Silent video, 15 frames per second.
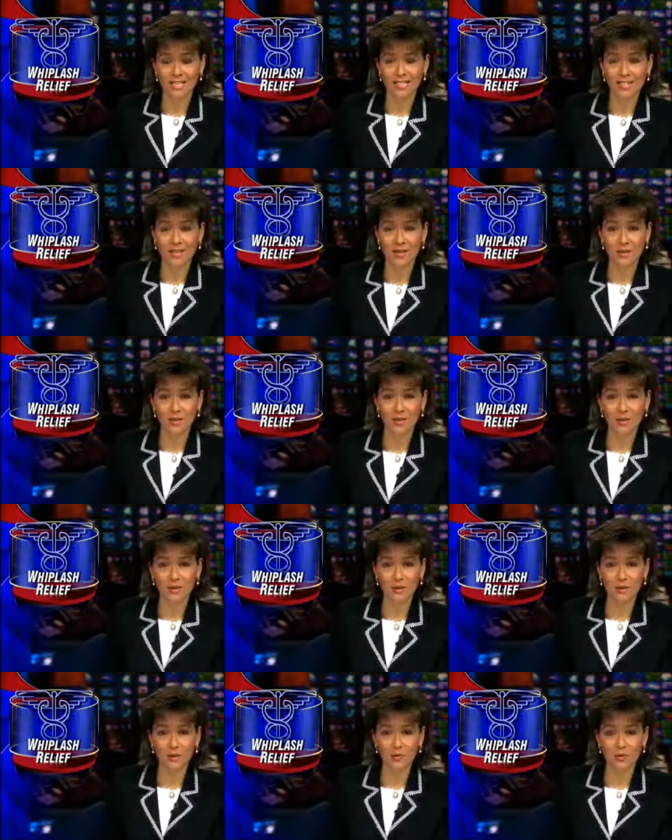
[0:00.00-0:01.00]
Nine News
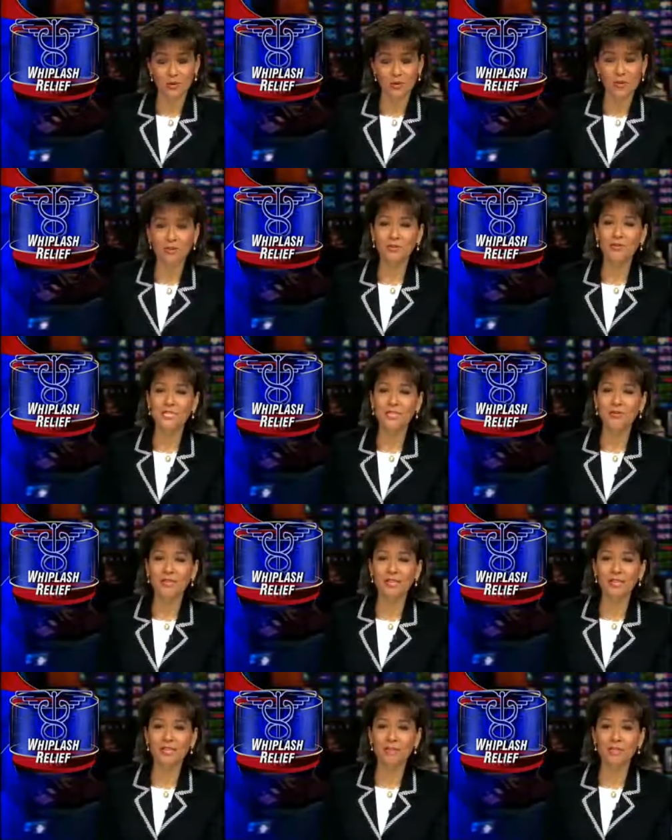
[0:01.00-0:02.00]
medical reporter Dr.
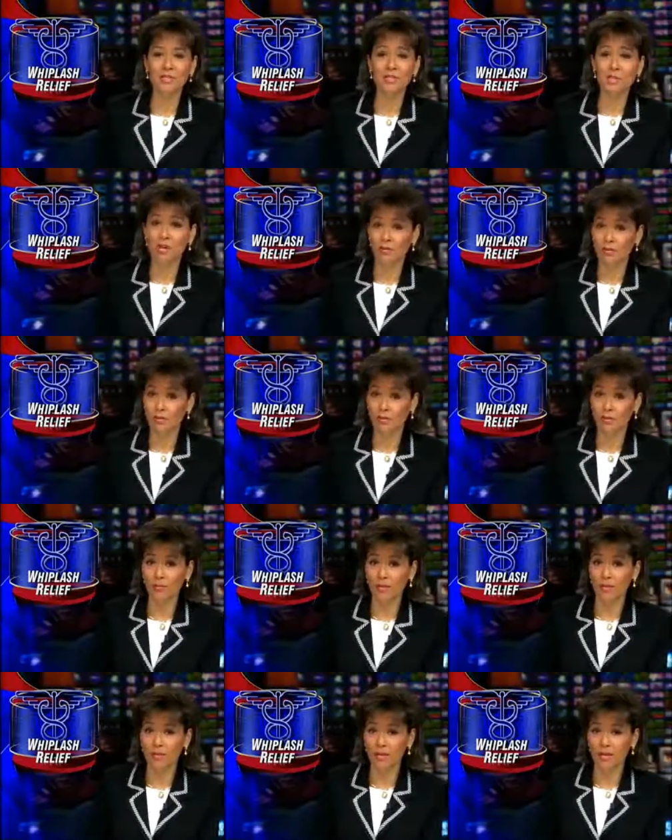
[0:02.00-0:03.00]
Stephanie Clements saw the
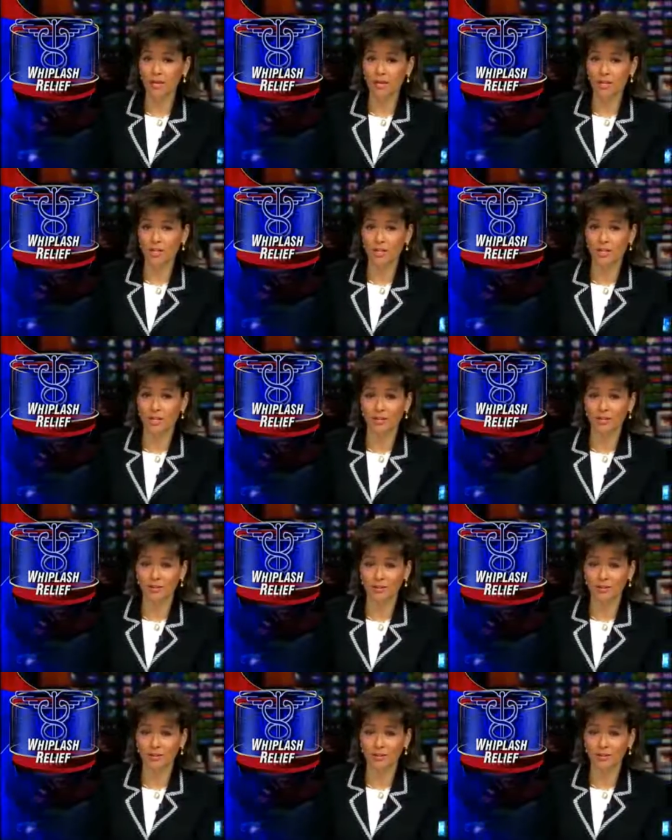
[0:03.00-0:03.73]
therapy in action today.